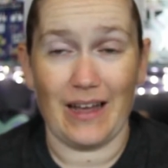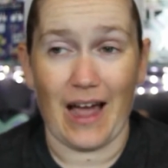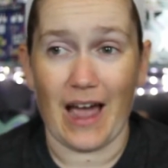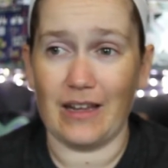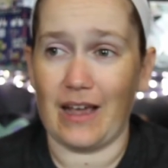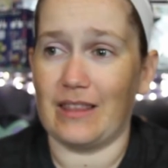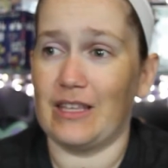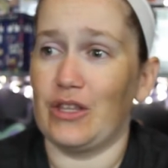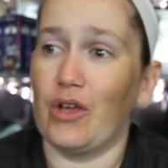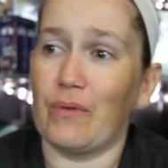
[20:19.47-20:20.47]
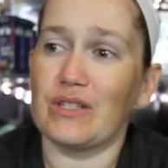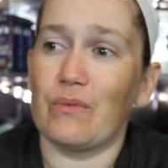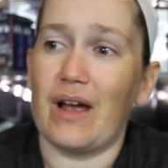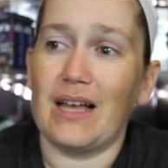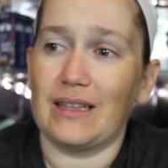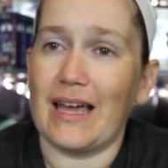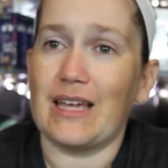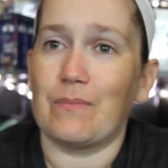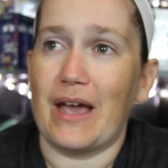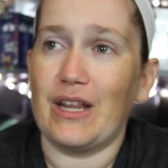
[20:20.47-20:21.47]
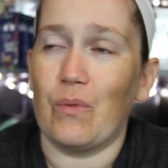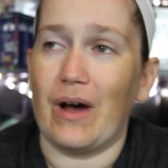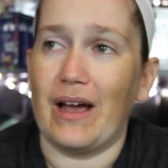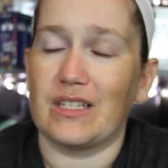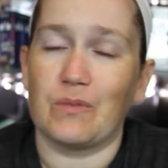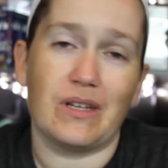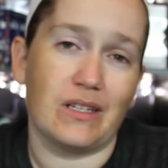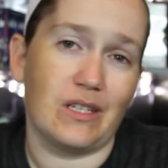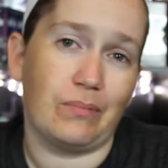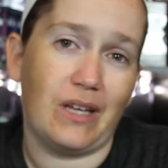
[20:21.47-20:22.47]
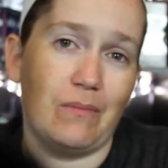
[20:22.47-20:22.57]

I think the only reason why I like Pennywise is because he's played